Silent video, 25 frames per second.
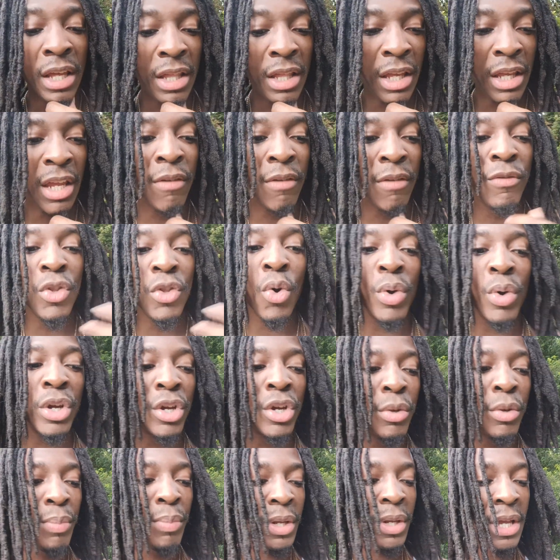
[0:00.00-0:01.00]
Even though it could
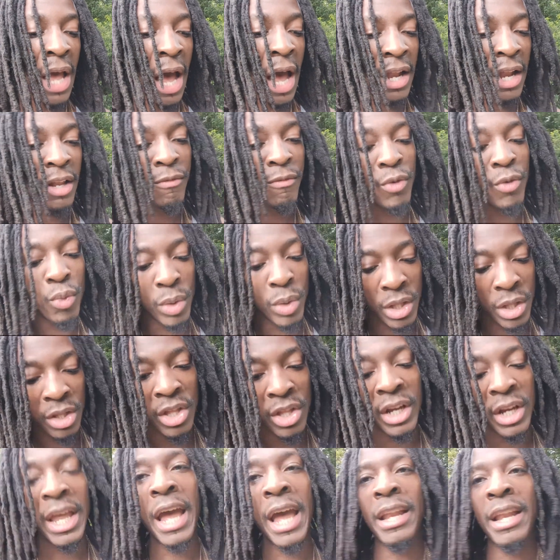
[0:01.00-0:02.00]
be kind, of, if you really look
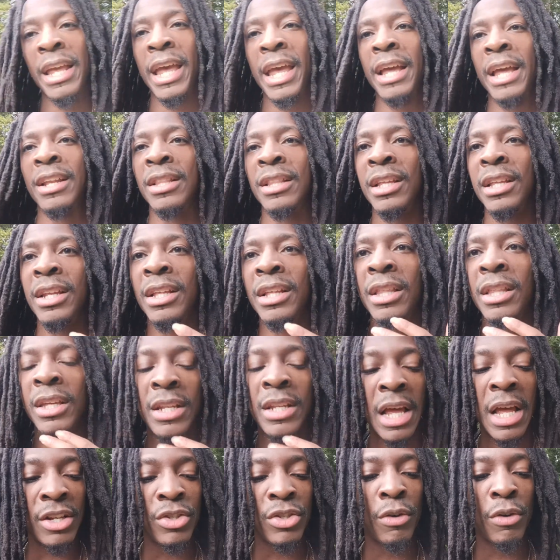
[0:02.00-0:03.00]
at it analytically and not
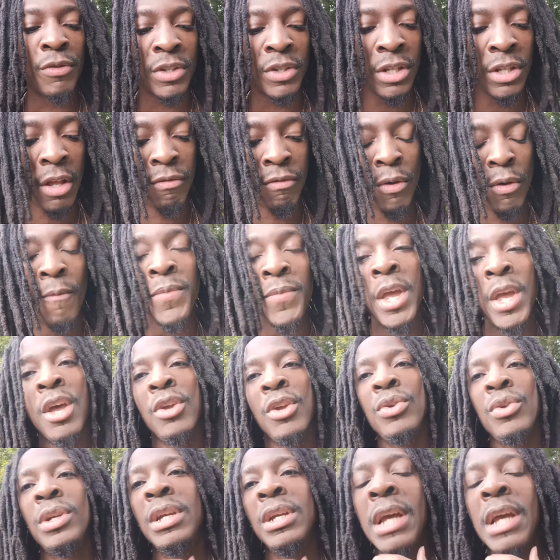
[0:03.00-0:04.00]
surface level, you
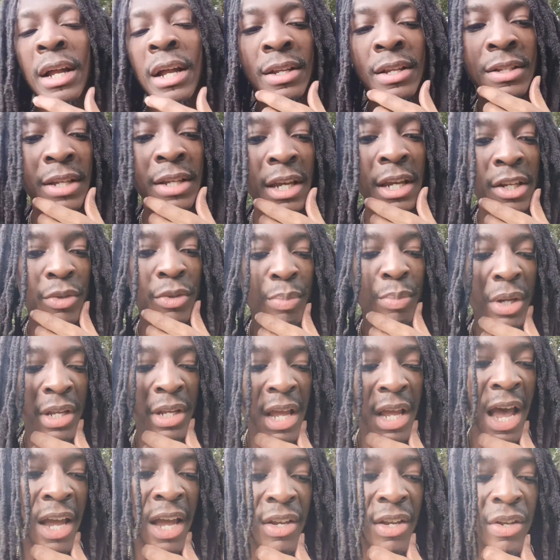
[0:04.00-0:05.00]
could kind of say it's been
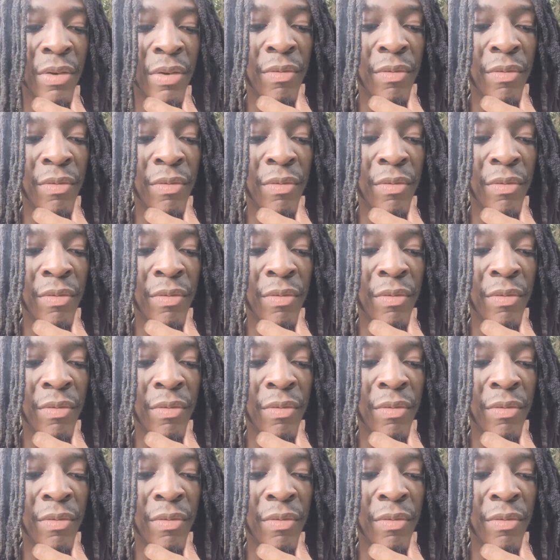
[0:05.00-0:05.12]
kind of.